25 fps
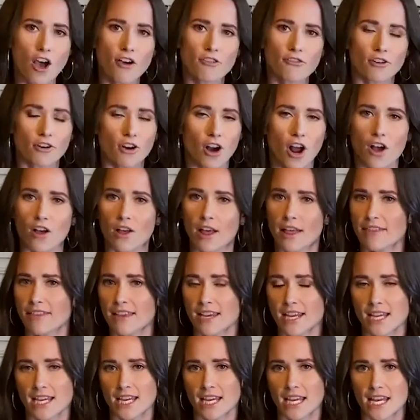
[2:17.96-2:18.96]
Overall, I
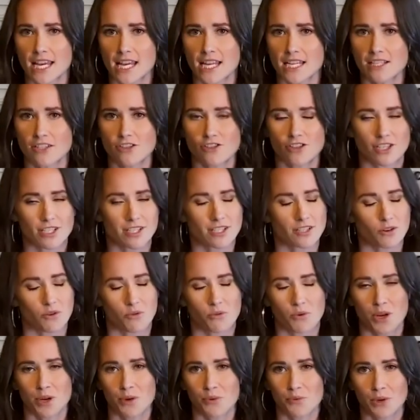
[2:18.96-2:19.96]
think it's just
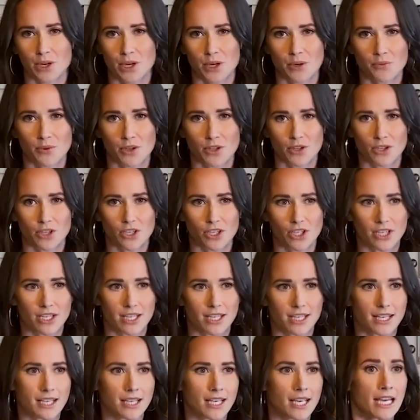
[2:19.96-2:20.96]
a win-win with a
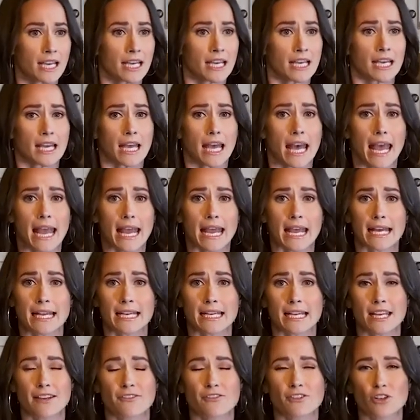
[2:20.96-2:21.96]
cookie.
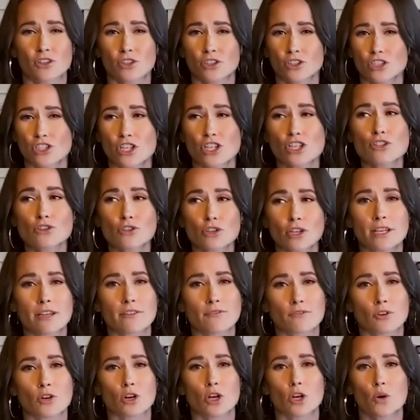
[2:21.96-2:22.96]
And if you're just
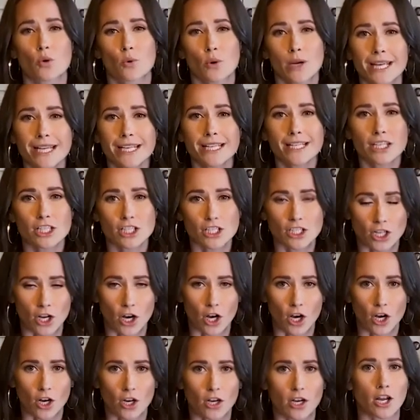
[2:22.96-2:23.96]
looking for a quick
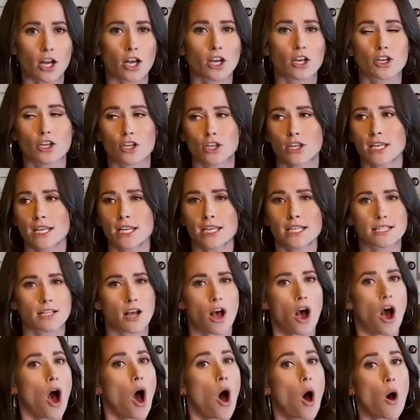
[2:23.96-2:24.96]
dessert, a cookie
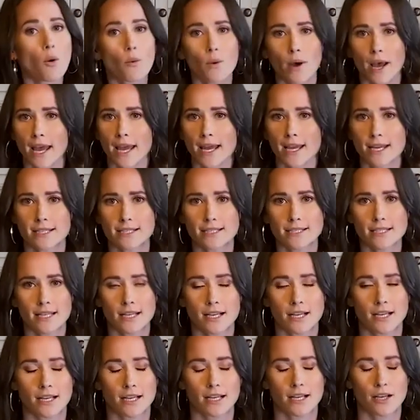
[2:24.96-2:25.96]
is always
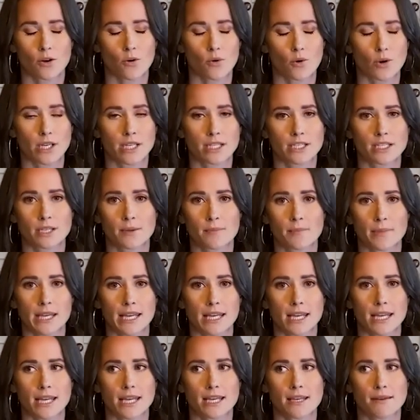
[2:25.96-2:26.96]
going to
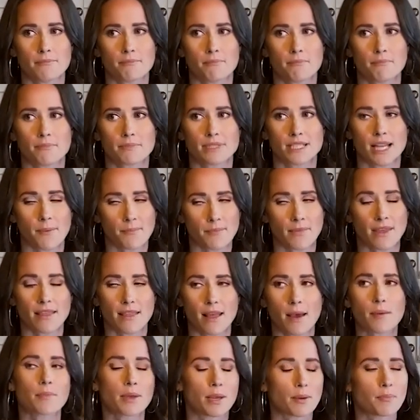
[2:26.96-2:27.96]
be
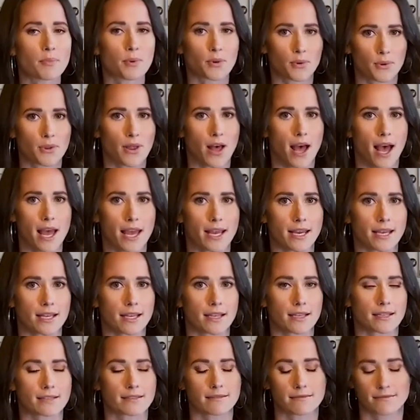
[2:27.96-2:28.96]
something that people like,
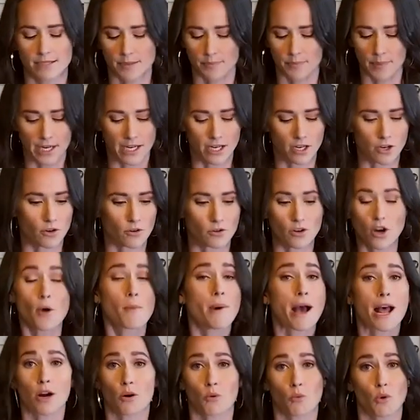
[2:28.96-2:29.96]
depending,
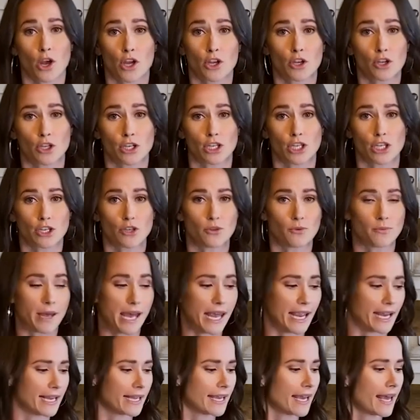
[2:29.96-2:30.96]
no matter what cookie you
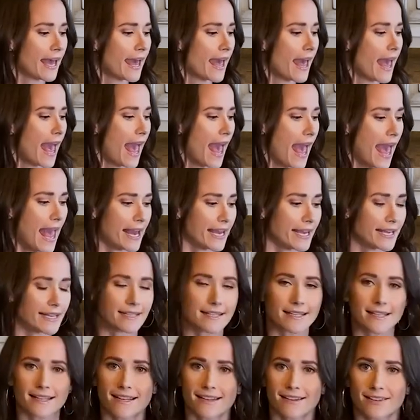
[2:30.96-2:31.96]
make.
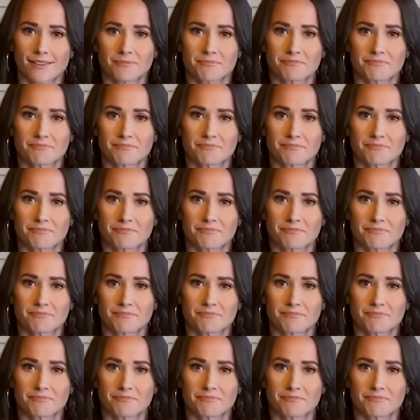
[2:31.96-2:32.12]
And